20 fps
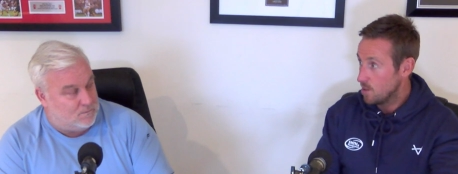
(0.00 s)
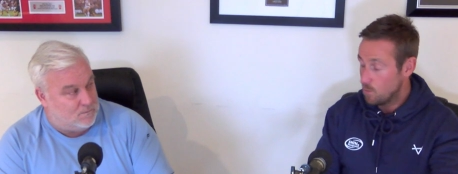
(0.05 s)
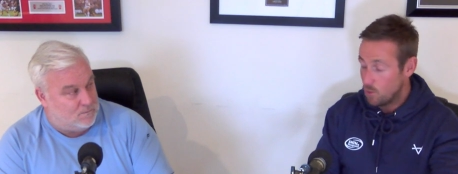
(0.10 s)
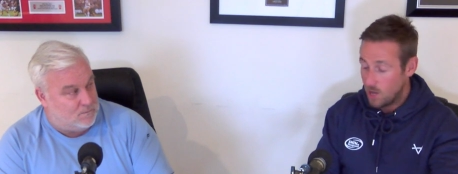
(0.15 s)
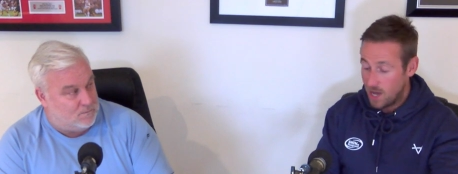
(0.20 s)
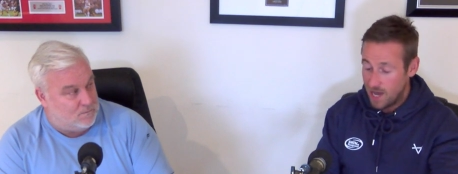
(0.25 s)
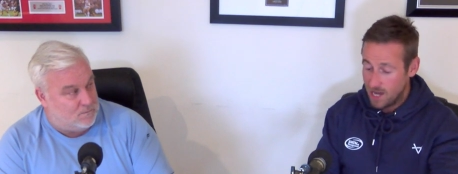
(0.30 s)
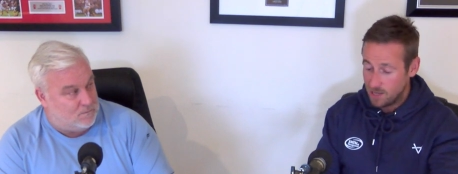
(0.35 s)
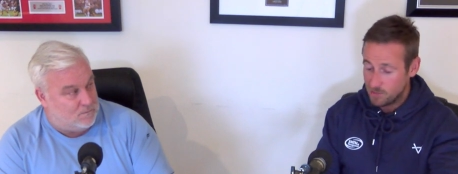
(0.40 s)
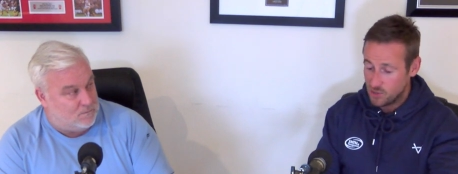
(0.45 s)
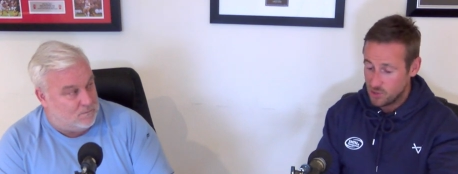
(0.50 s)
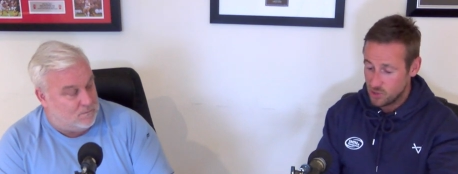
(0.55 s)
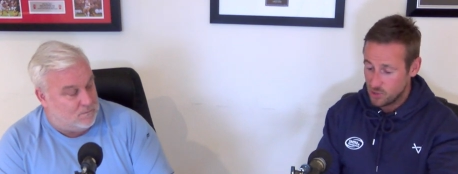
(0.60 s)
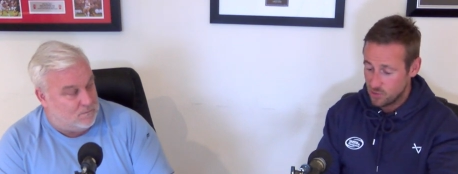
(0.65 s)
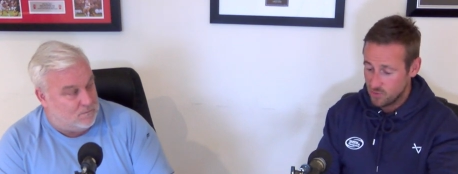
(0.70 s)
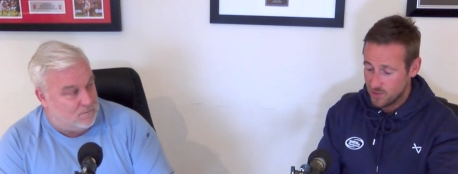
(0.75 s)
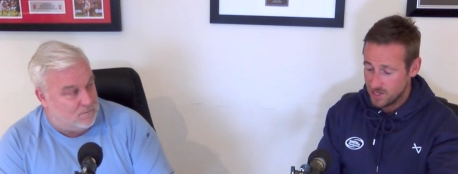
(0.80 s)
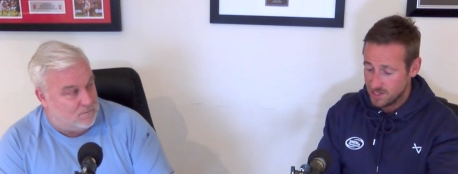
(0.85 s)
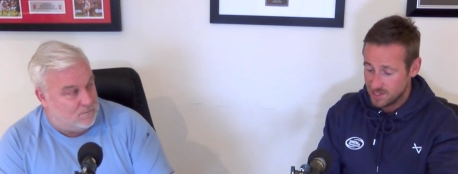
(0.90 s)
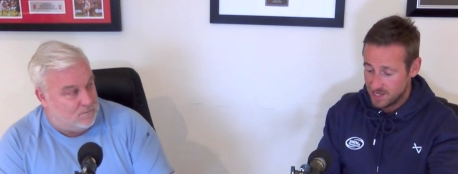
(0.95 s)
Speaker 1: but i'm
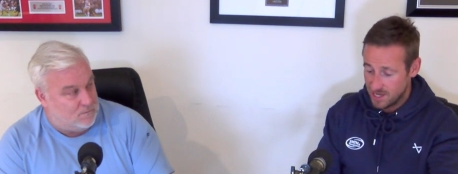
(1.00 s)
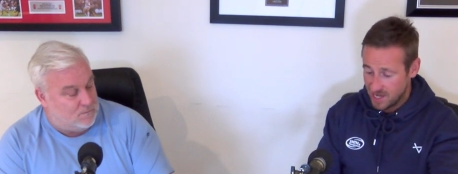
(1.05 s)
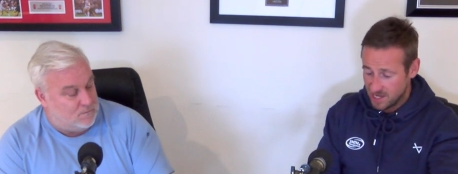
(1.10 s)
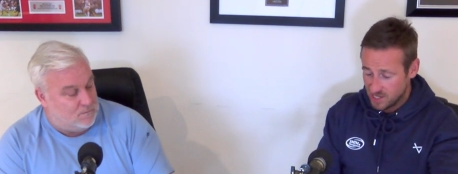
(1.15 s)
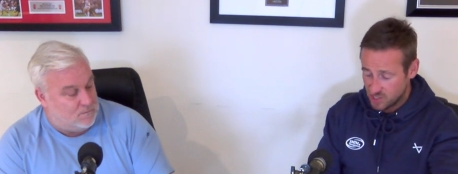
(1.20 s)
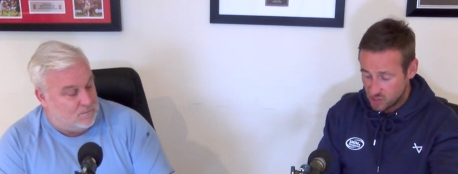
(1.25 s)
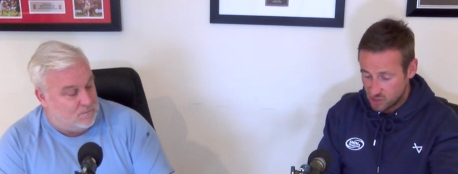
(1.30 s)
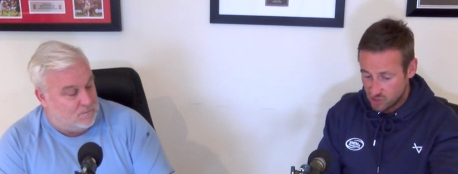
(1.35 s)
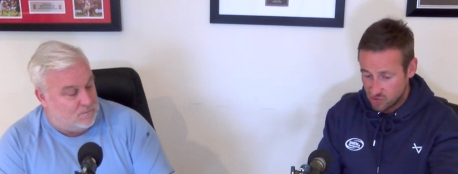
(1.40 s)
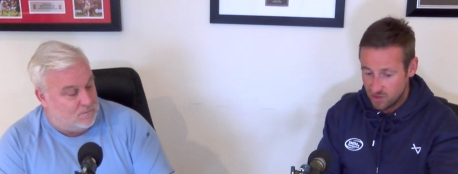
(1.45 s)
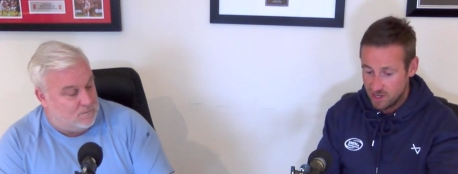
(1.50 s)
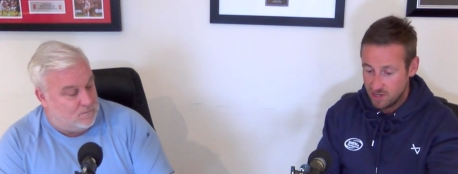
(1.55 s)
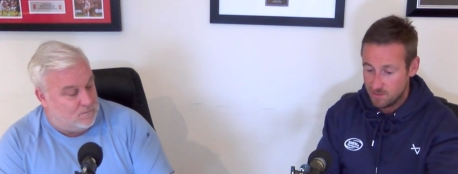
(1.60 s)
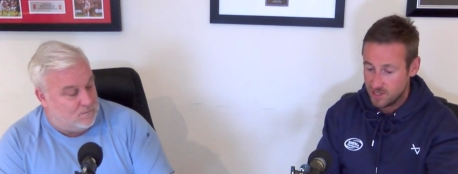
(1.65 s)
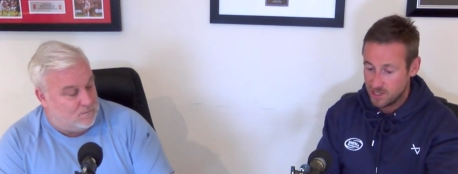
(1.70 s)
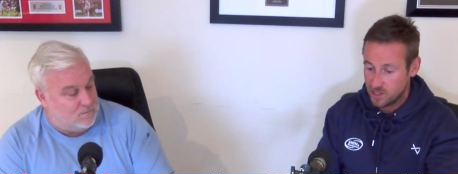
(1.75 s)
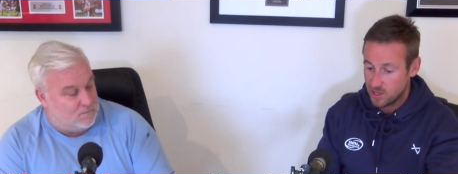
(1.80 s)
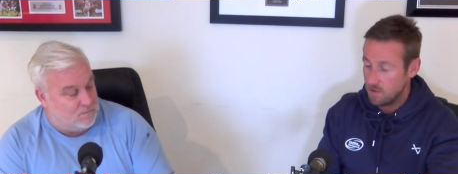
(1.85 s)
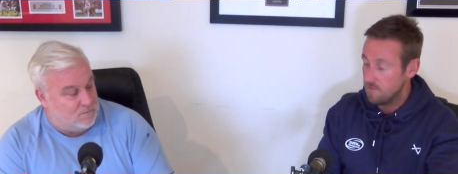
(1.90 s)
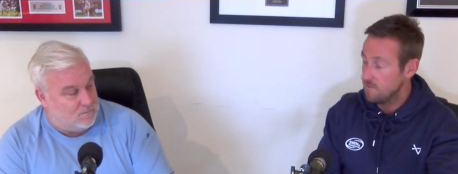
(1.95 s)
sure he's
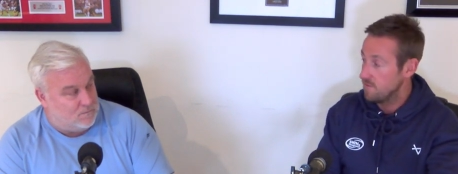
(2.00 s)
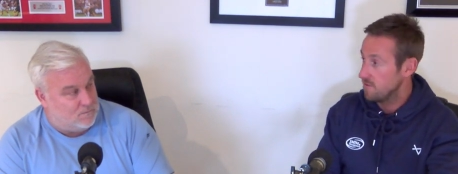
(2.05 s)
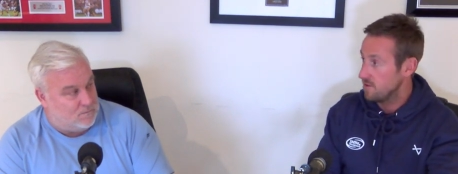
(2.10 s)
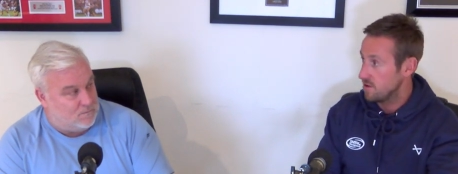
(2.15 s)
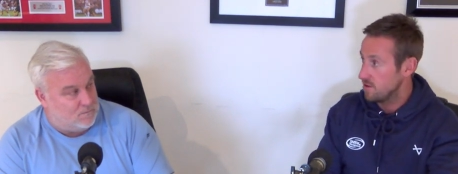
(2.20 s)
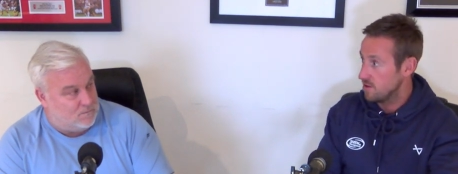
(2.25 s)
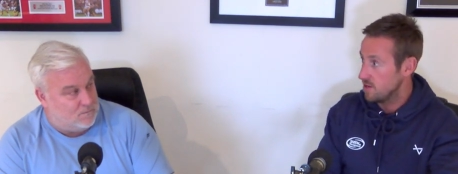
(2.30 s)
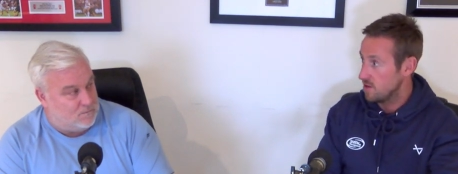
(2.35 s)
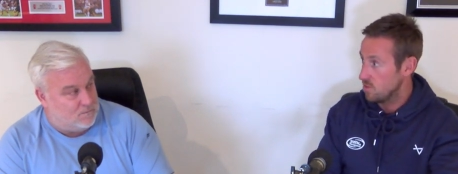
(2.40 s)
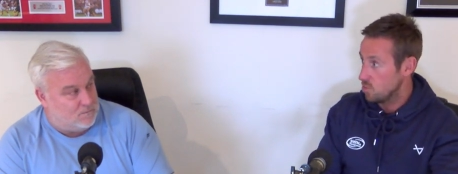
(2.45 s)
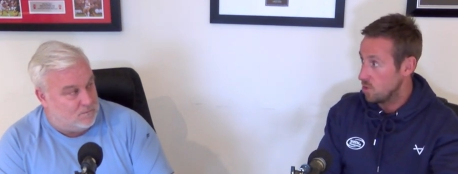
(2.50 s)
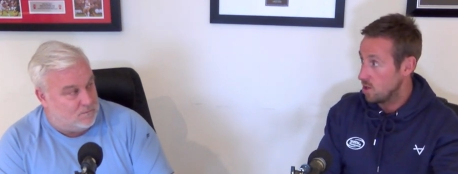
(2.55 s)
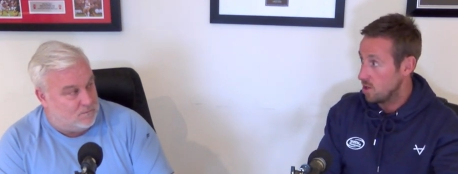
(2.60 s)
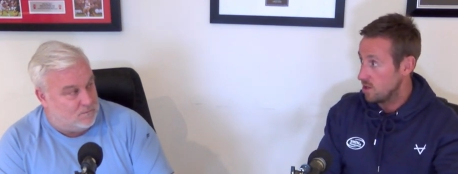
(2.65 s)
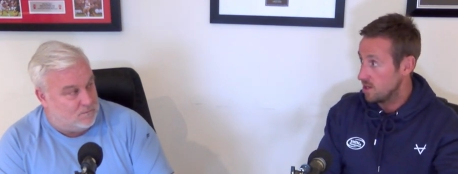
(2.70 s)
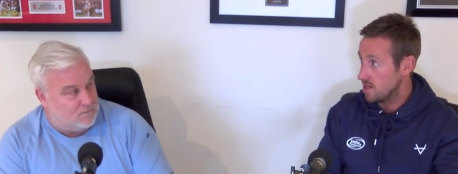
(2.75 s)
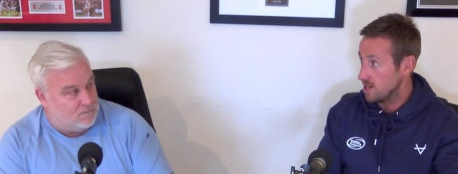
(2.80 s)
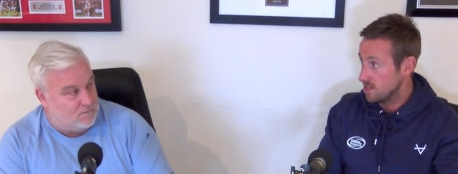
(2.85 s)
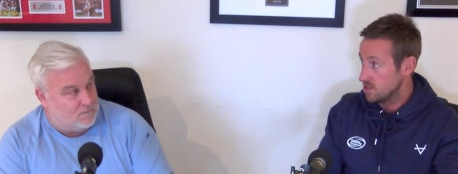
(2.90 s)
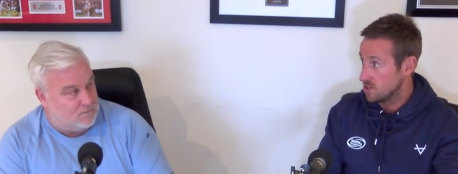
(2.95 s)
extremely confident in
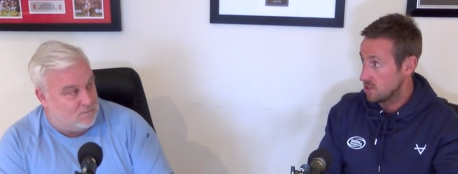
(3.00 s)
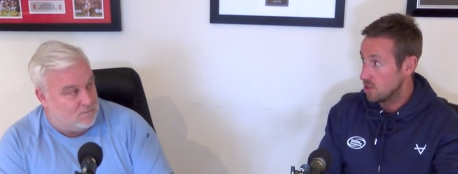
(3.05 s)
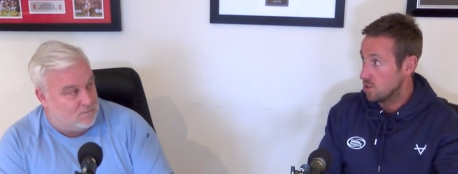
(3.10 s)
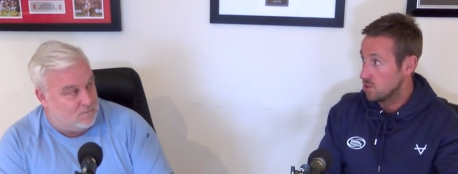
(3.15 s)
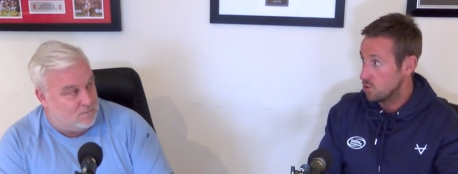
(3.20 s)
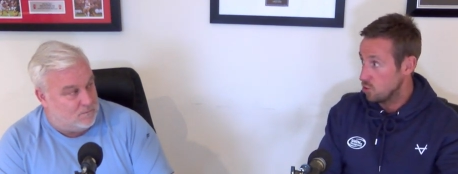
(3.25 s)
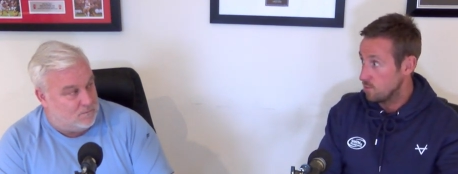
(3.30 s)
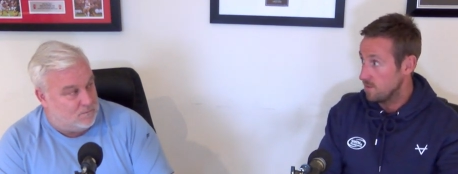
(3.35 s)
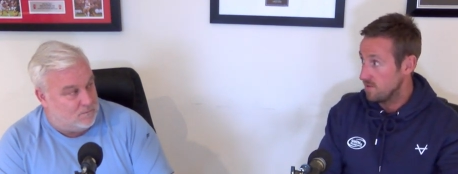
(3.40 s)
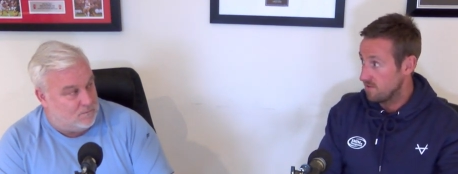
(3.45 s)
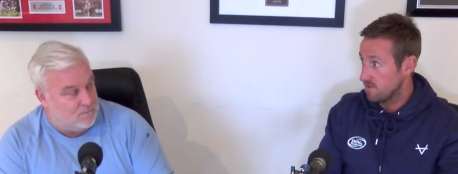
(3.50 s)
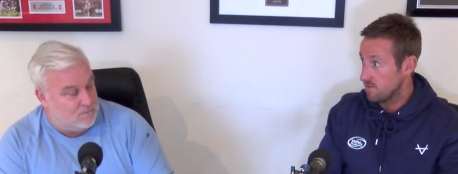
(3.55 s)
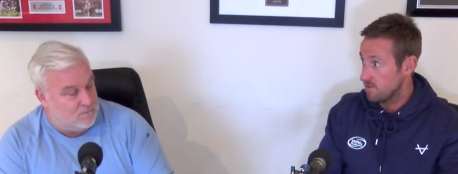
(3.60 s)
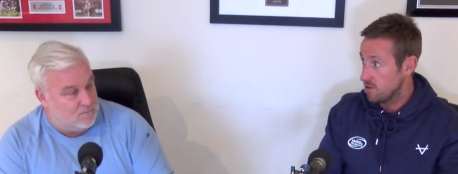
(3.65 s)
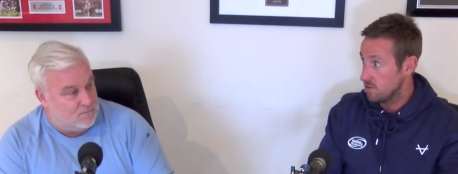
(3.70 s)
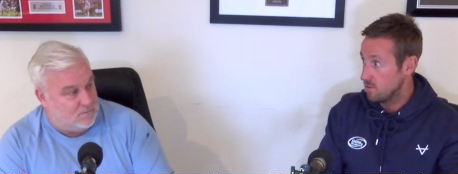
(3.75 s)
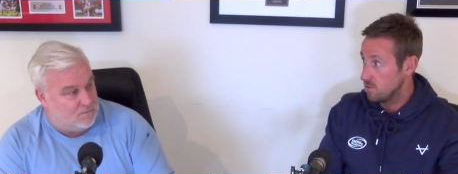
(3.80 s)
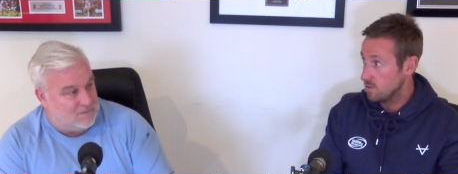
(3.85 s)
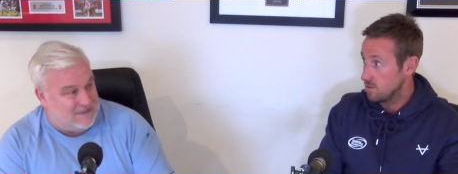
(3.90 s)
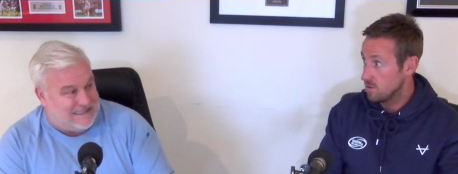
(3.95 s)
what he's got coming
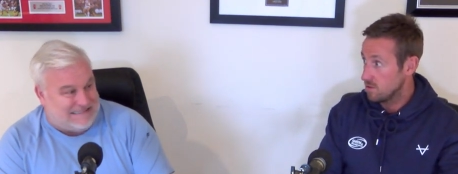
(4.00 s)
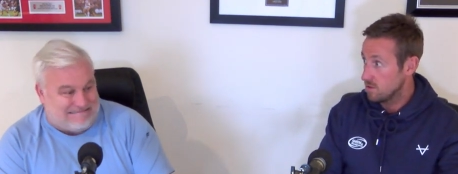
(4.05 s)
through